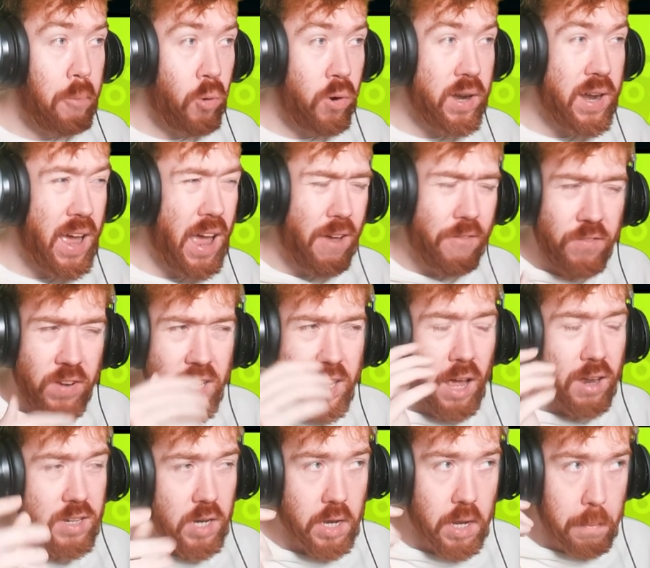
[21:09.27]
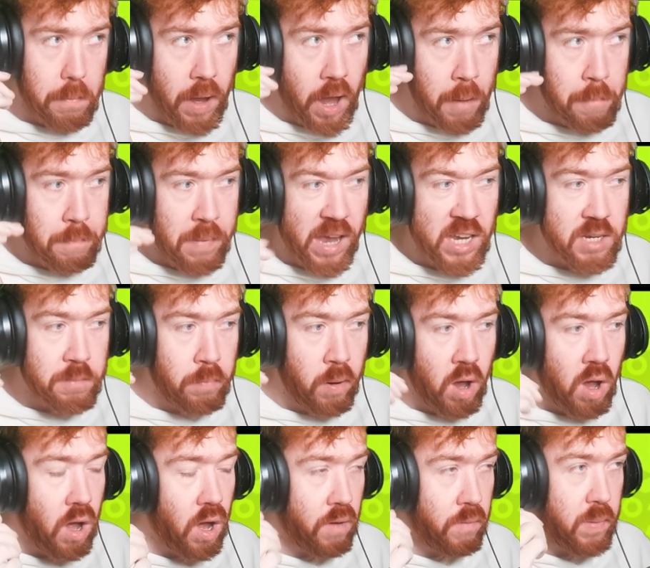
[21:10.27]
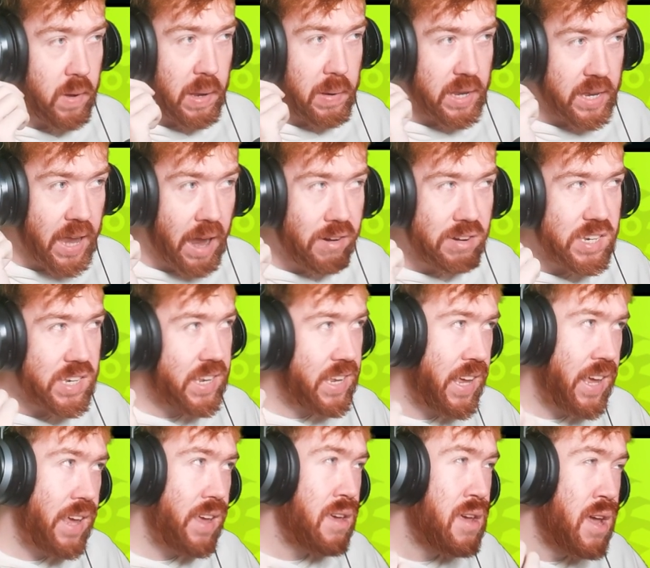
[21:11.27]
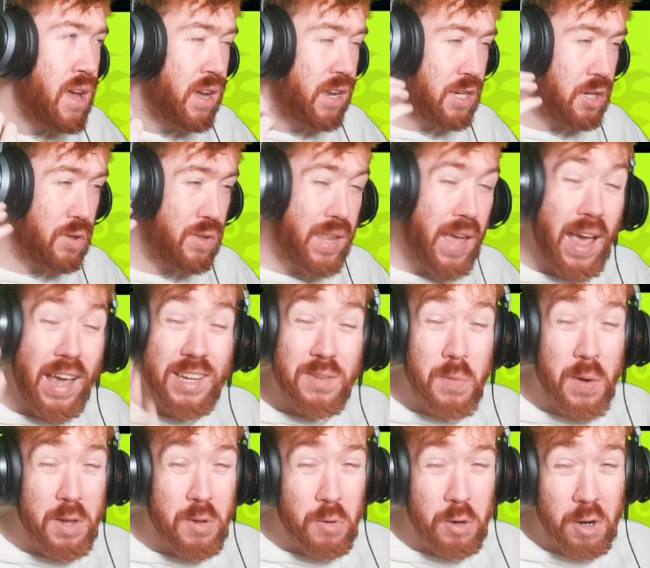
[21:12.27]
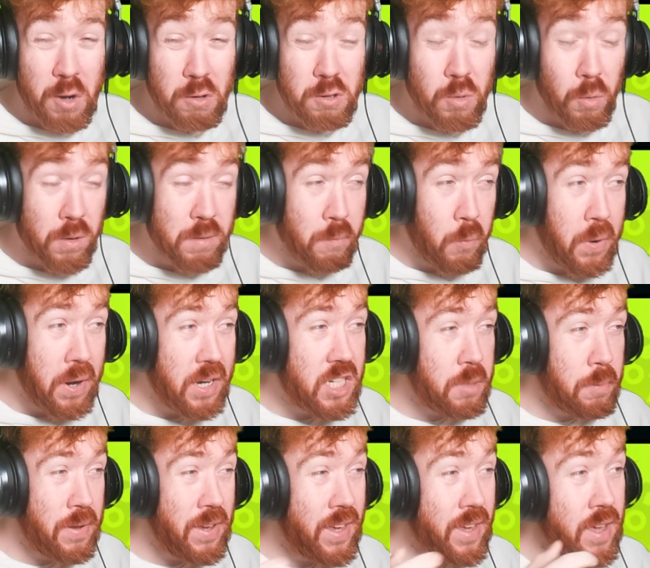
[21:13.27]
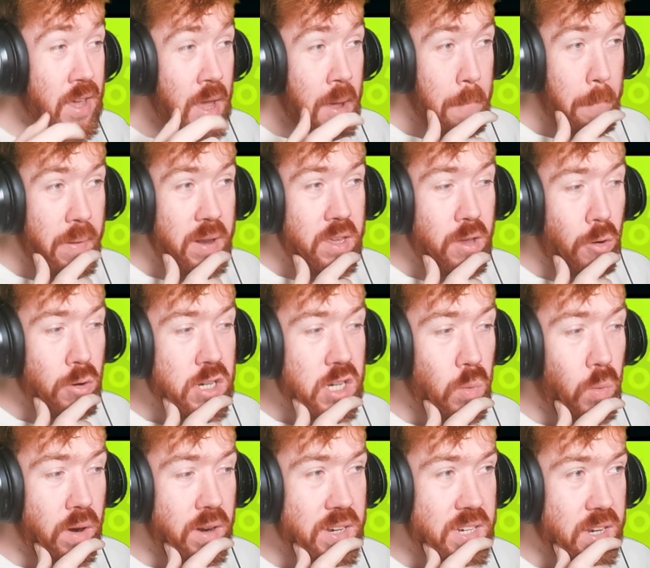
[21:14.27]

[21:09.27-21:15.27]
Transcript: point, I think that was like her best part of the character's kit. So that's why you want to go towards more HP. But he also wanted the